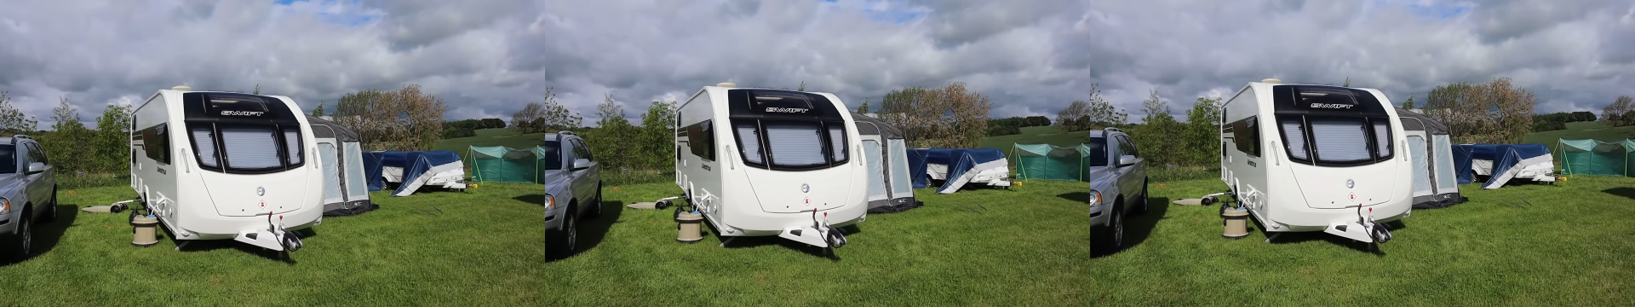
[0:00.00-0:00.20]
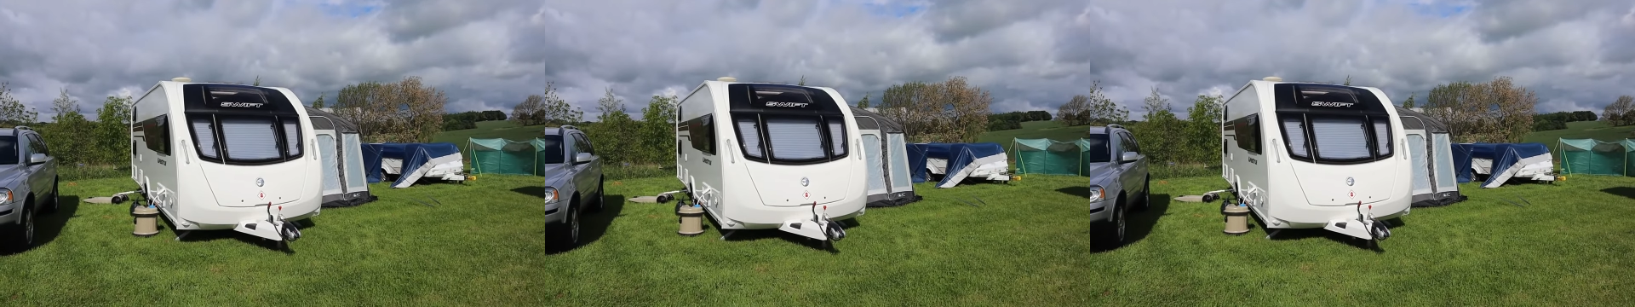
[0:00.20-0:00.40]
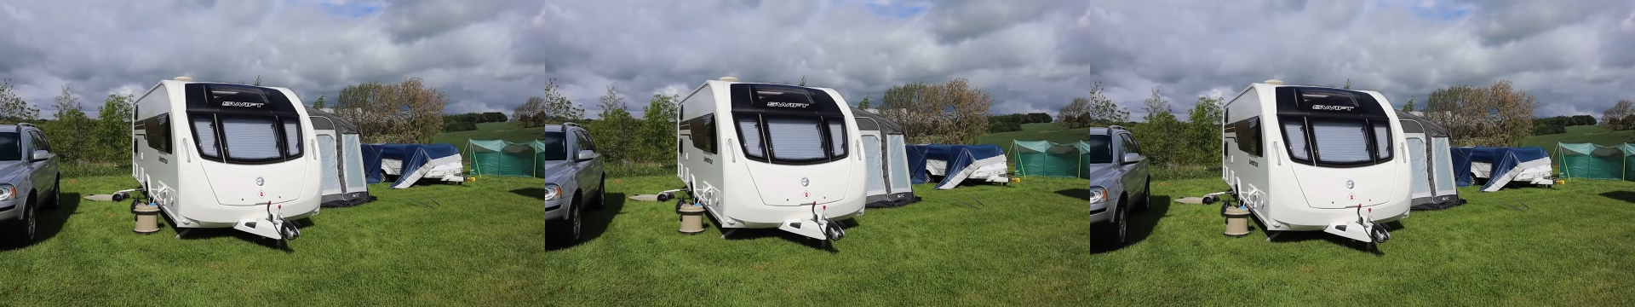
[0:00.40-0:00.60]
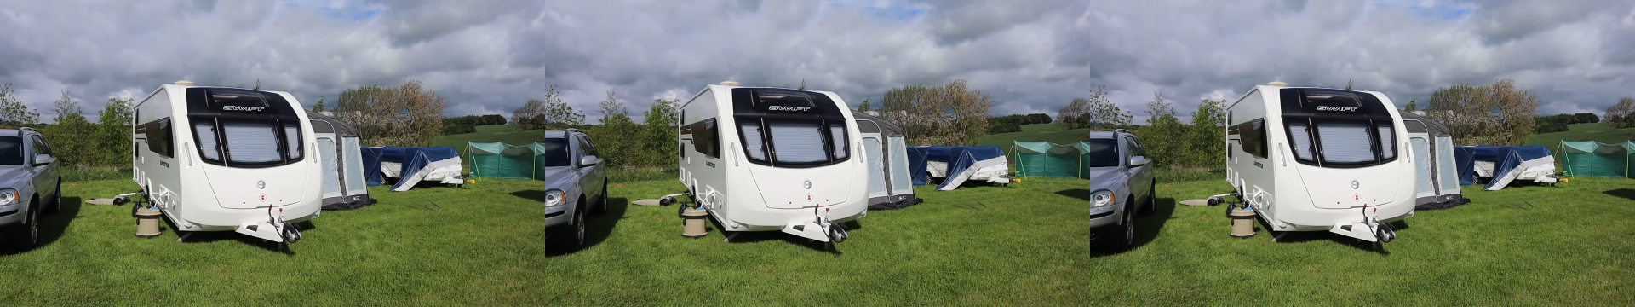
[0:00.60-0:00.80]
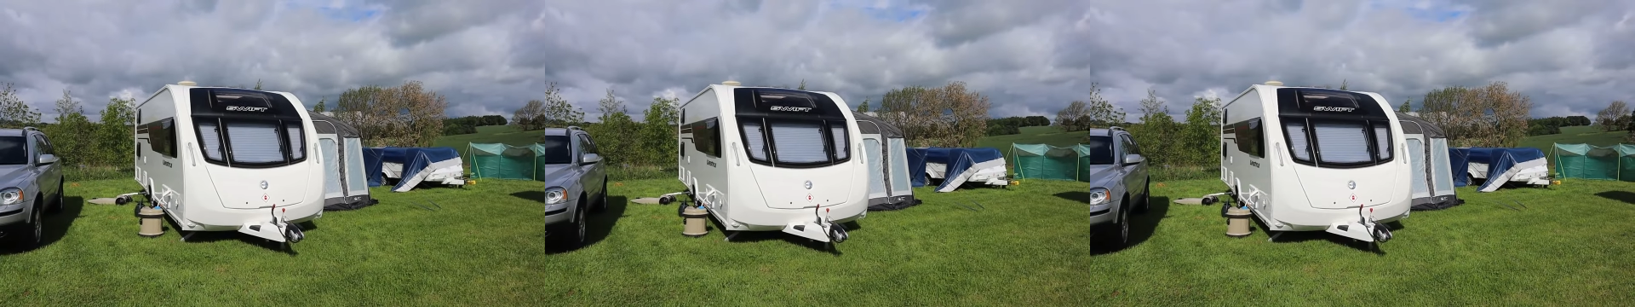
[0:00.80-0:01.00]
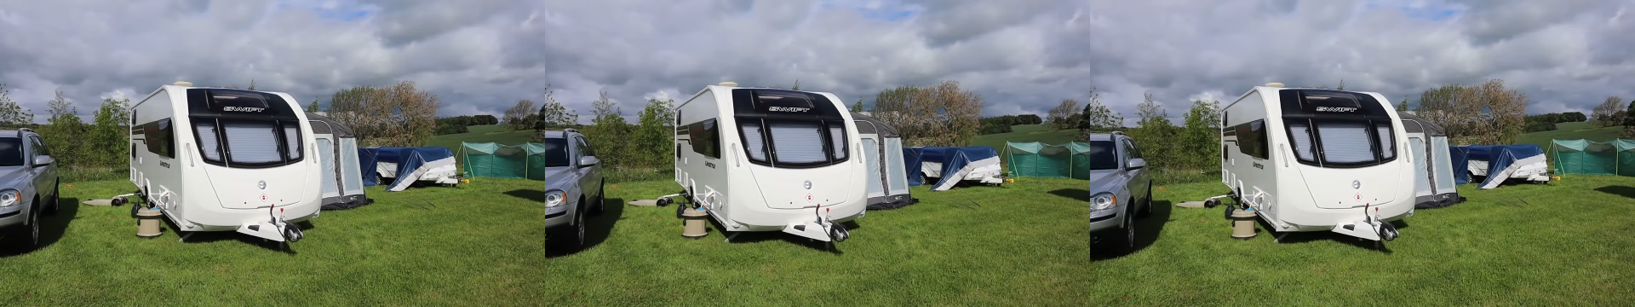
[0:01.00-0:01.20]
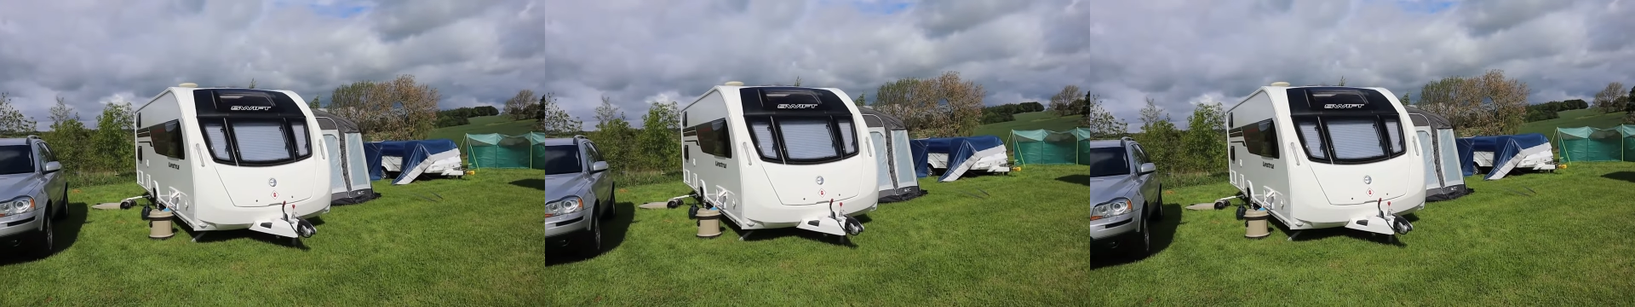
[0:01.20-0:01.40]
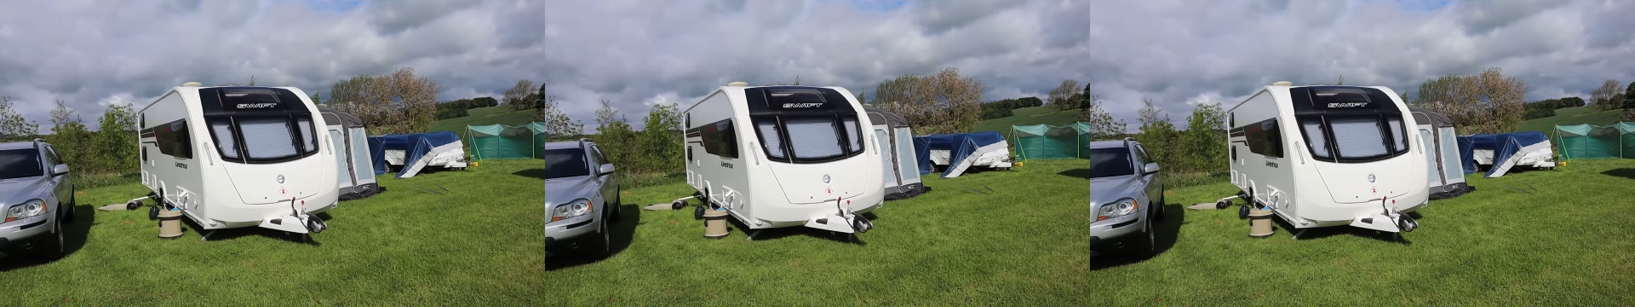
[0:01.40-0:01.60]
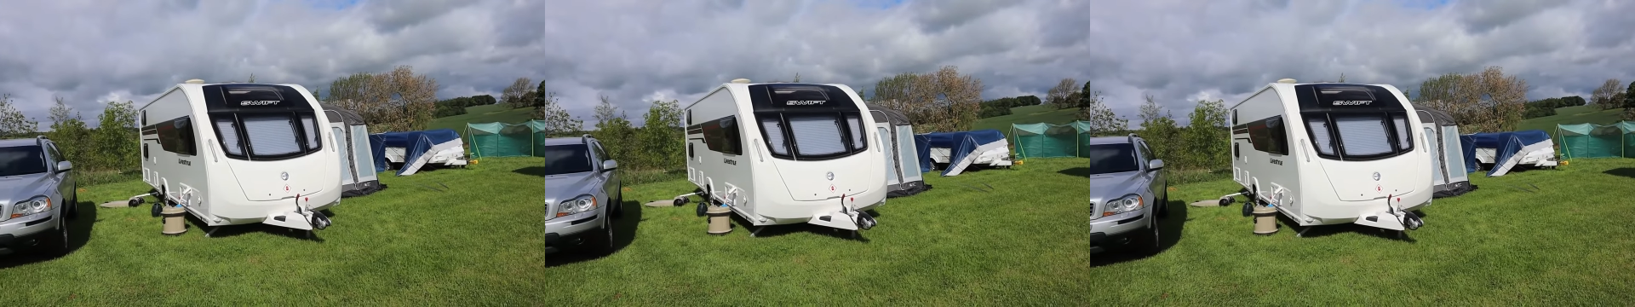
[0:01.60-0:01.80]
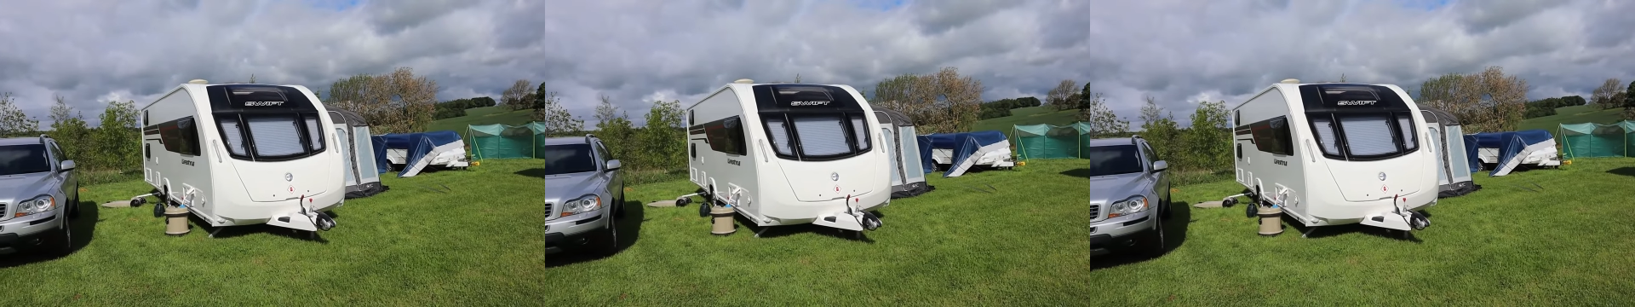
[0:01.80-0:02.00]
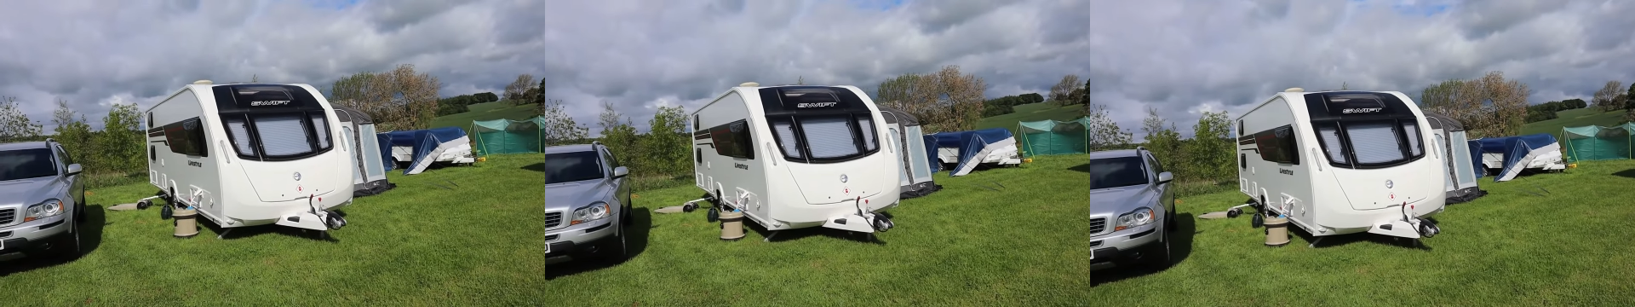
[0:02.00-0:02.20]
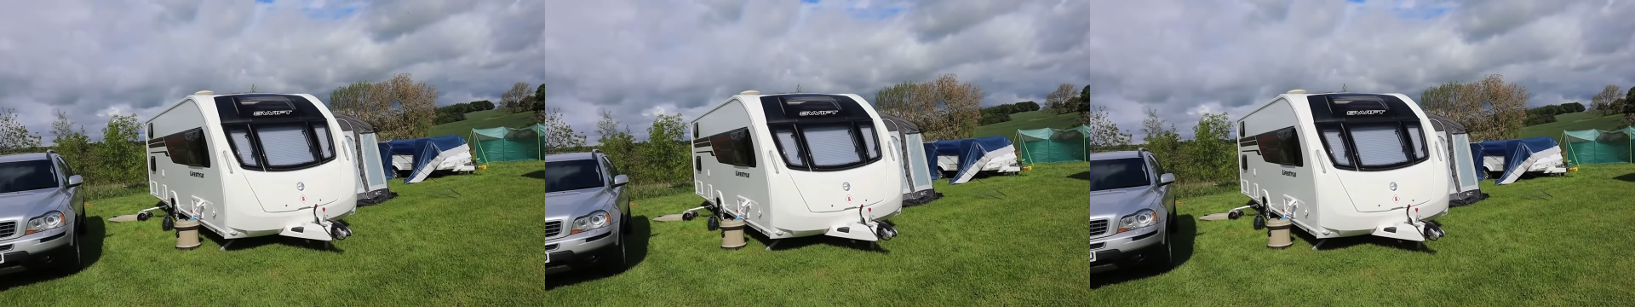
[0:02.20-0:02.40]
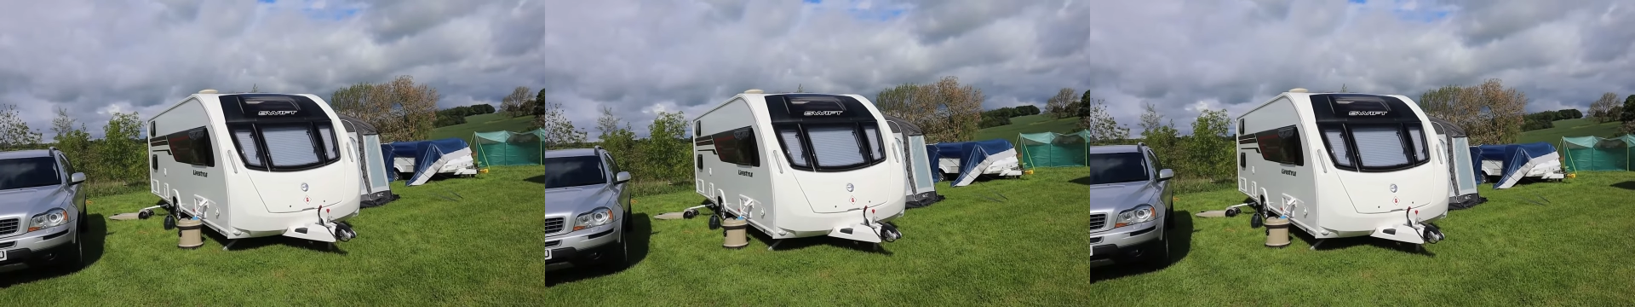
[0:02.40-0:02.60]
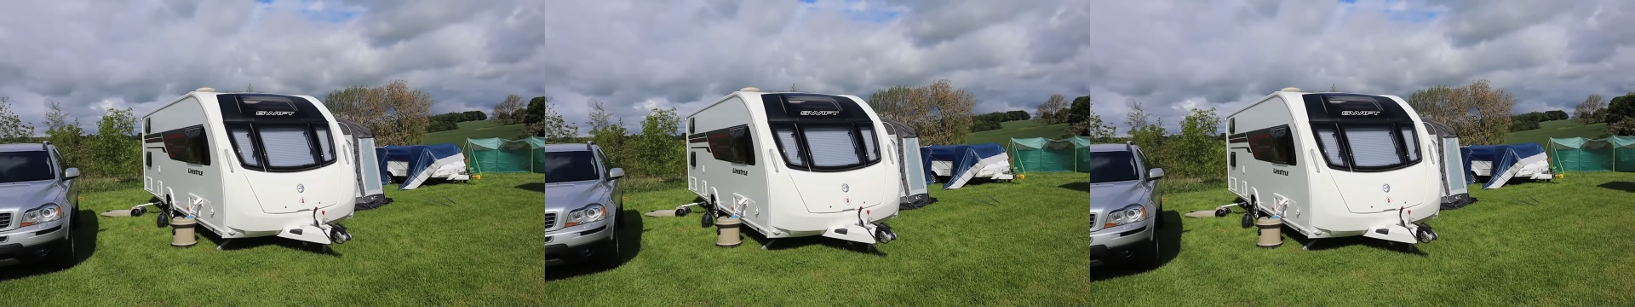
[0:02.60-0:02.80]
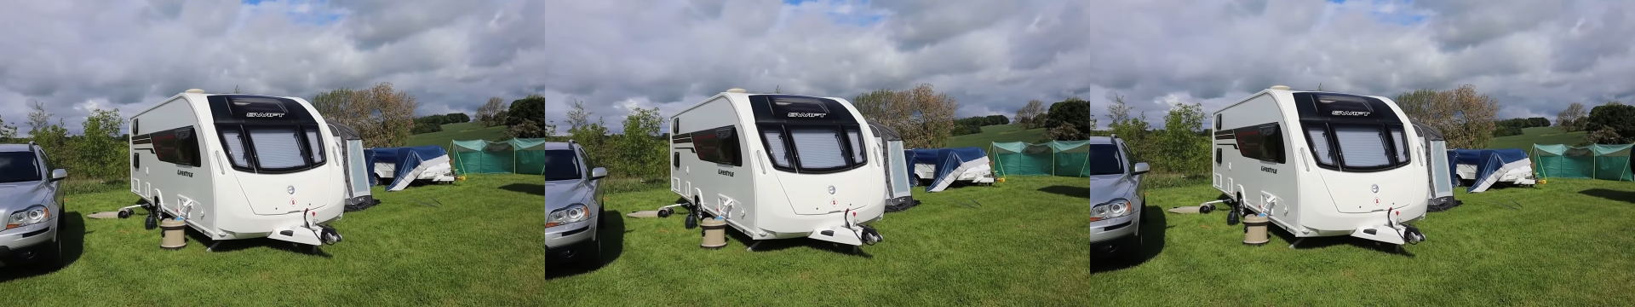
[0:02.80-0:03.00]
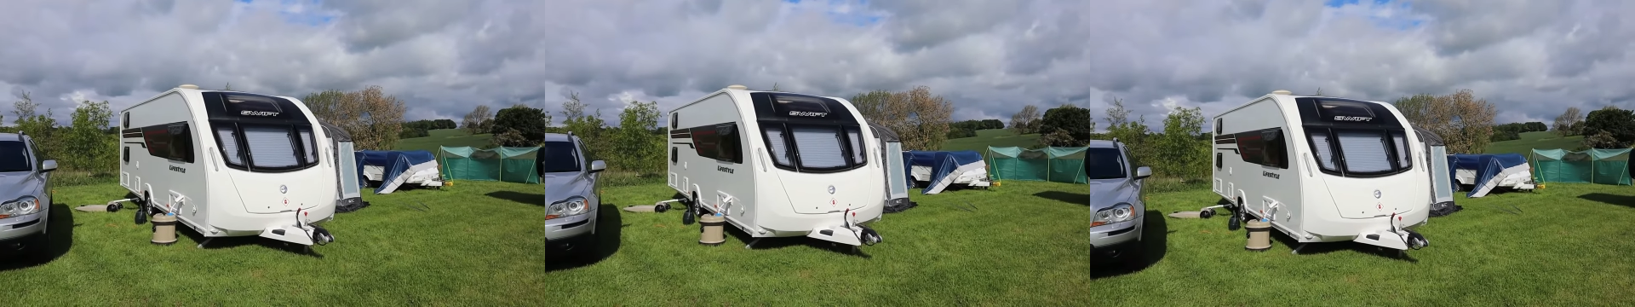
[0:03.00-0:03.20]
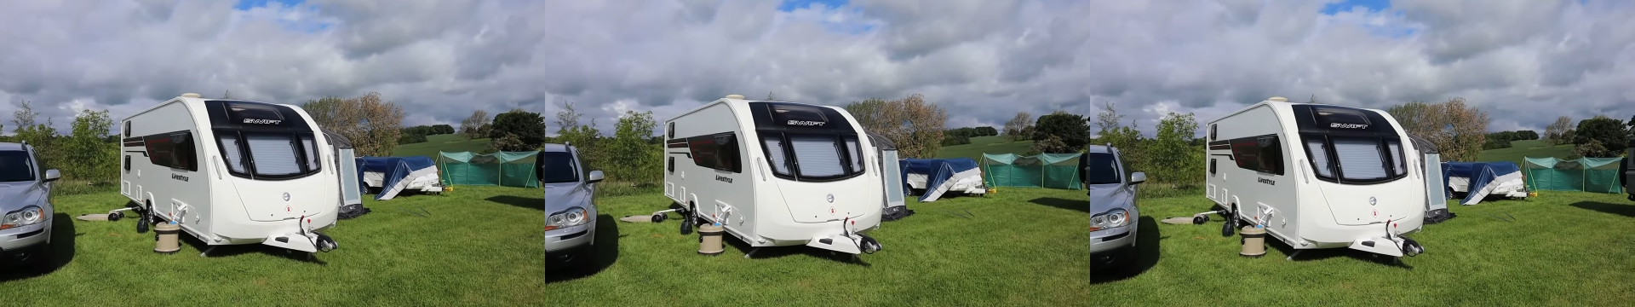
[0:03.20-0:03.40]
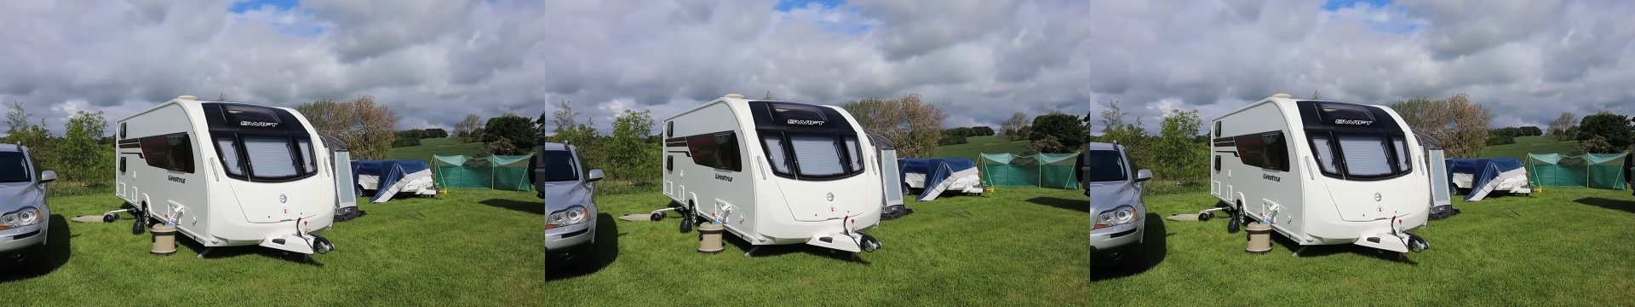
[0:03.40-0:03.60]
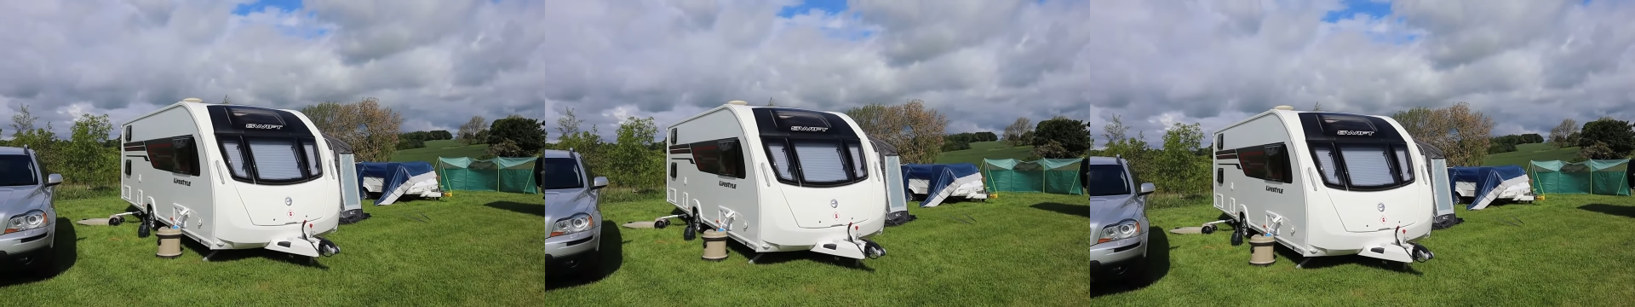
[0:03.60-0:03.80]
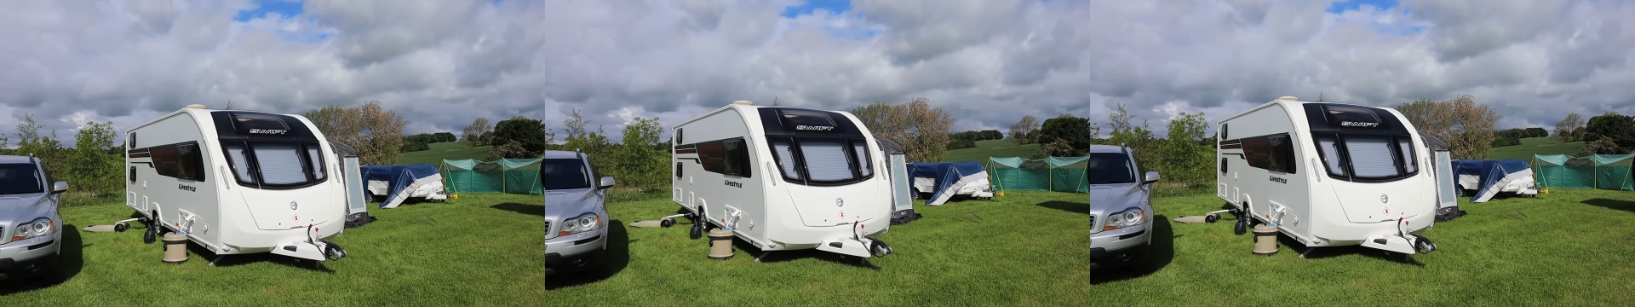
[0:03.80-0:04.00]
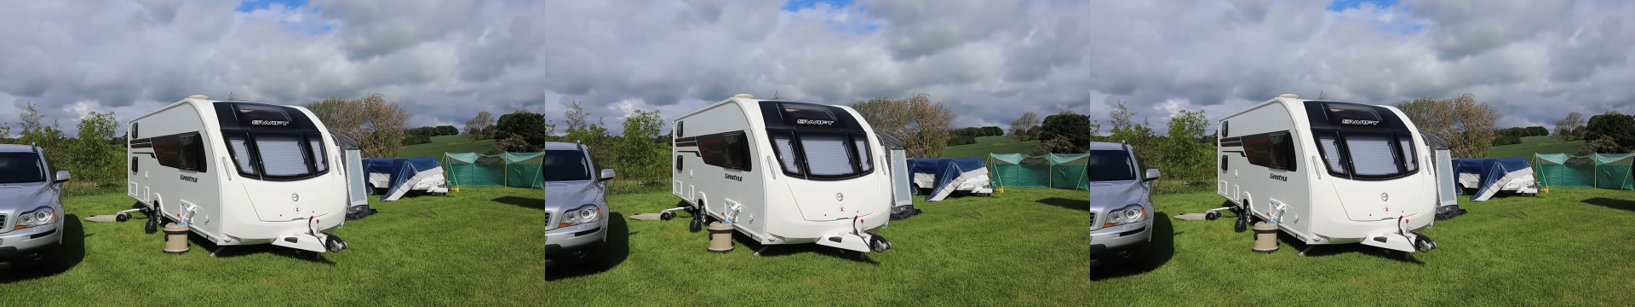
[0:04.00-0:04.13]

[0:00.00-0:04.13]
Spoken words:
No face is visible, so there are no lips to read.